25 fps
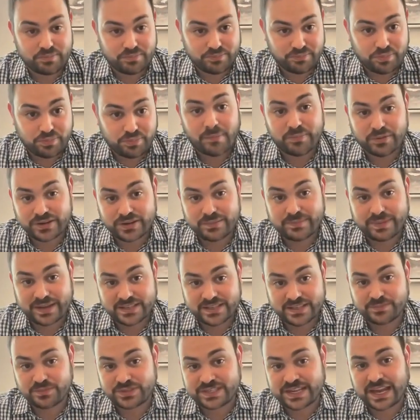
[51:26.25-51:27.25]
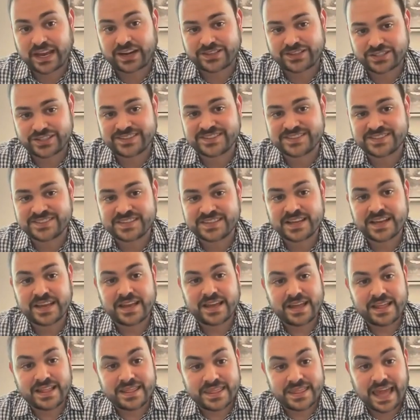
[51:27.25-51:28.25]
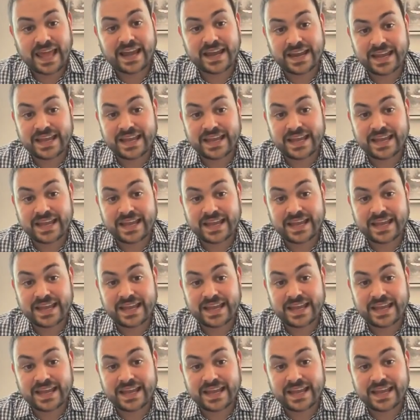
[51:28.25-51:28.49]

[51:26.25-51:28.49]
property-based protections, then